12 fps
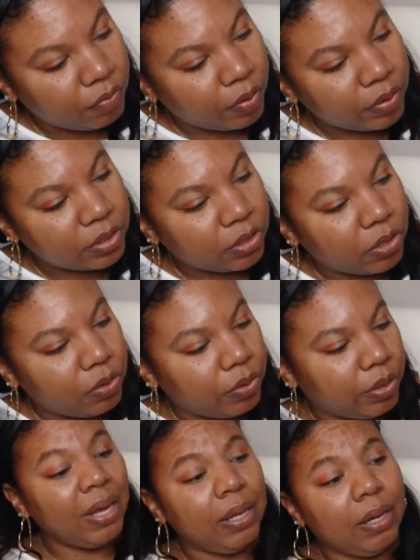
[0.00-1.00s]
Very secure.
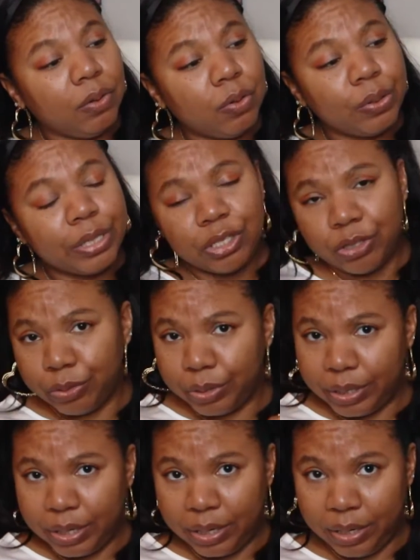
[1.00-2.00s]
And then of course
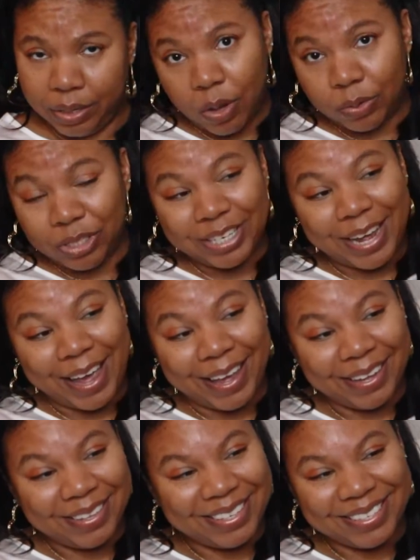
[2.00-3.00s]
your Coach
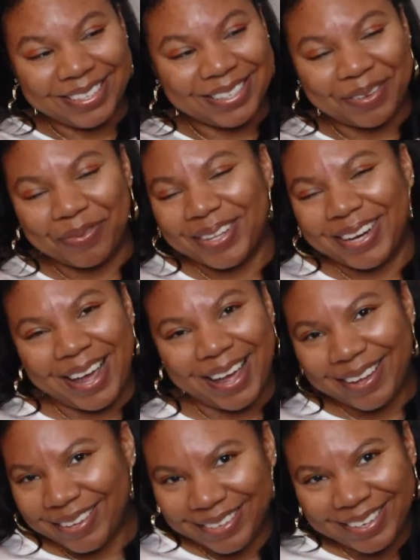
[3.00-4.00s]
tag. This is something
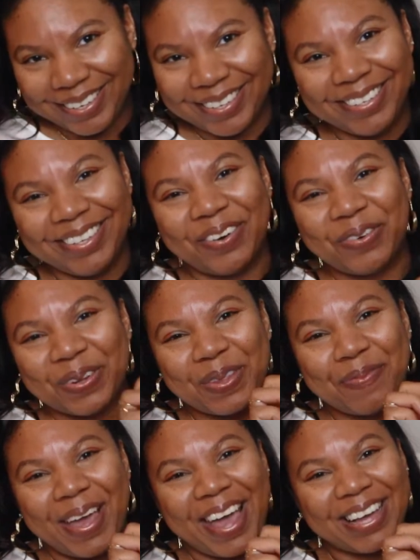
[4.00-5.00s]
that all
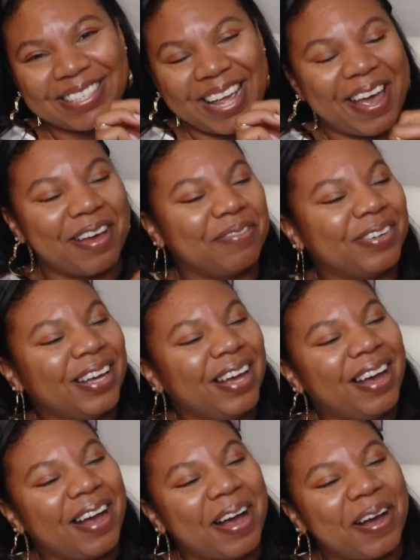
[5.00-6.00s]
the bags have.
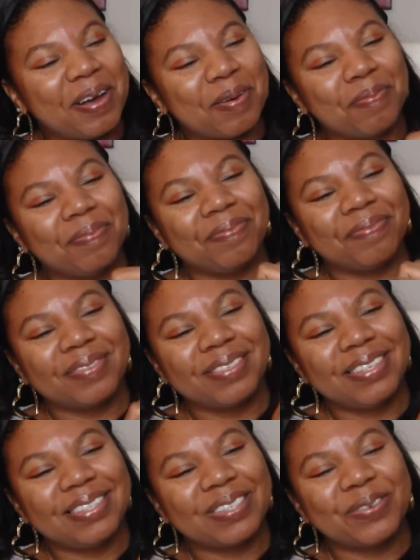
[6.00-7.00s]

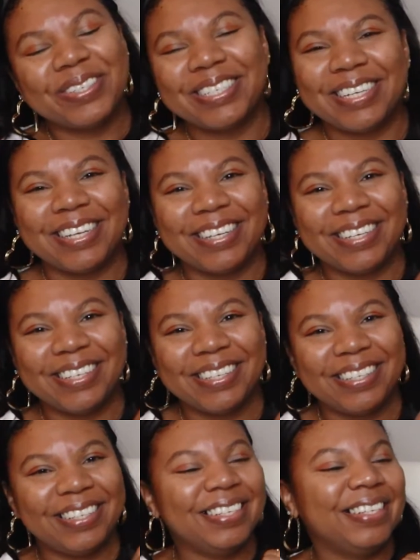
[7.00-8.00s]
It's squishy.
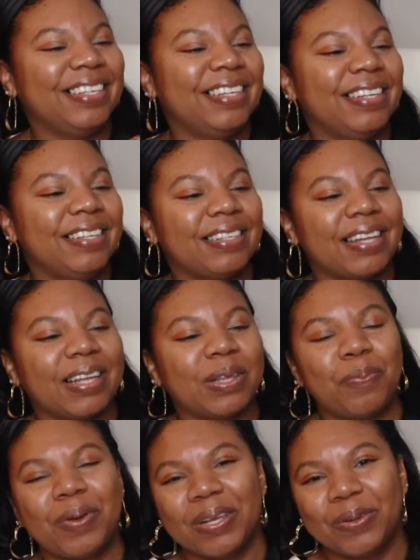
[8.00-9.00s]
It's like
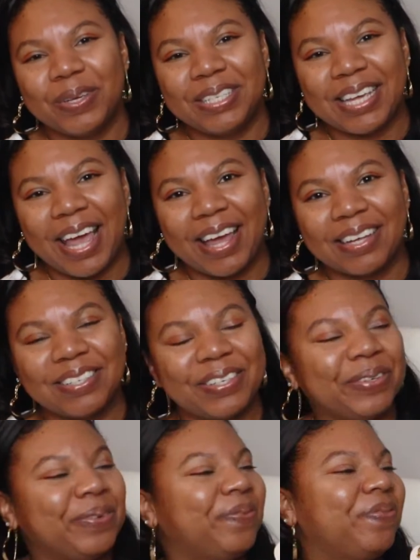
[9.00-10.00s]
the pillowy tag
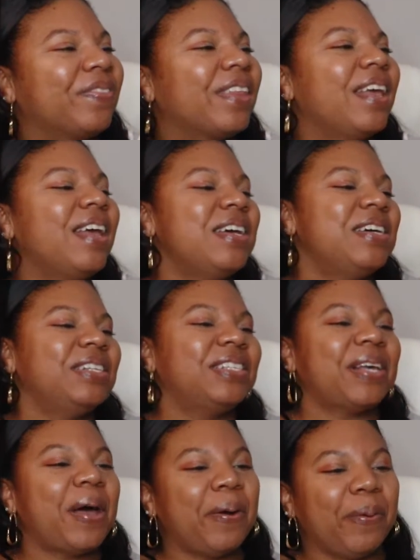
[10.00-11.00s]
too.
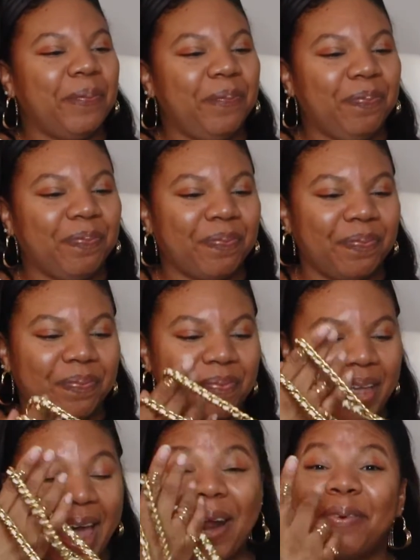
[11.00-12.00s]
So,
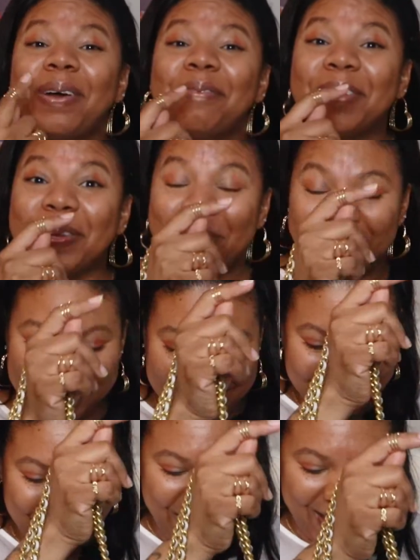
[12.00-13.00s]
how do I feel about
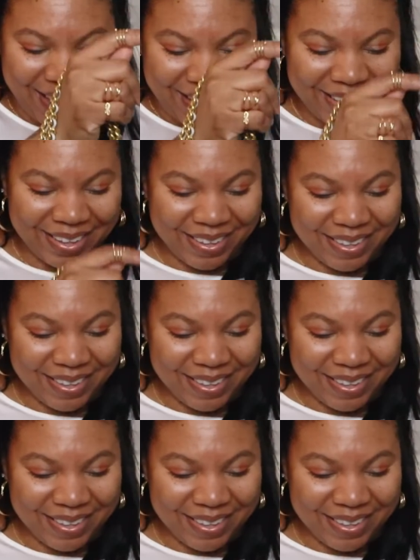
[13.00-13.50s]
this bag?